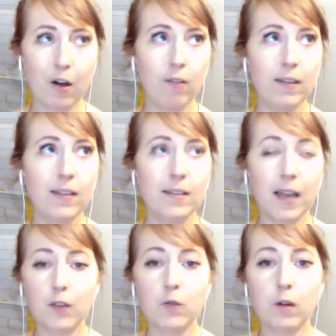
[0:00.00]
all these
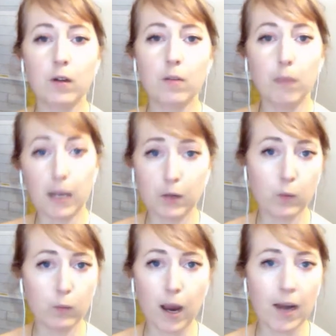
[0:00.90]
extra
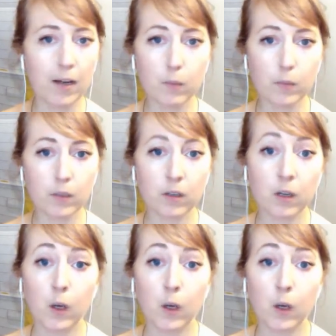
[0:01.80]
menu items,